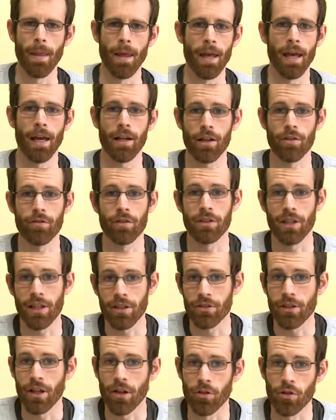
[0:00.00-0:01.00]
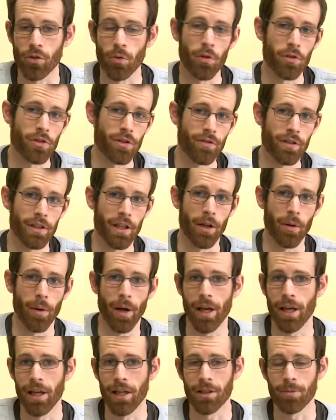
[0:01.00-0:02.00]
Head over to his channel to watch the video where
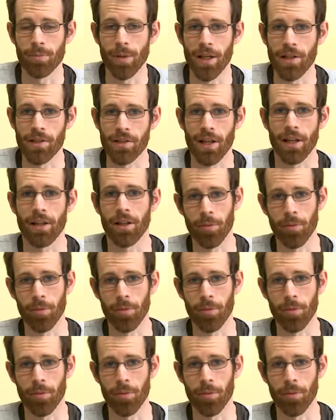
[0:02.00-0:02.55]
he explains that.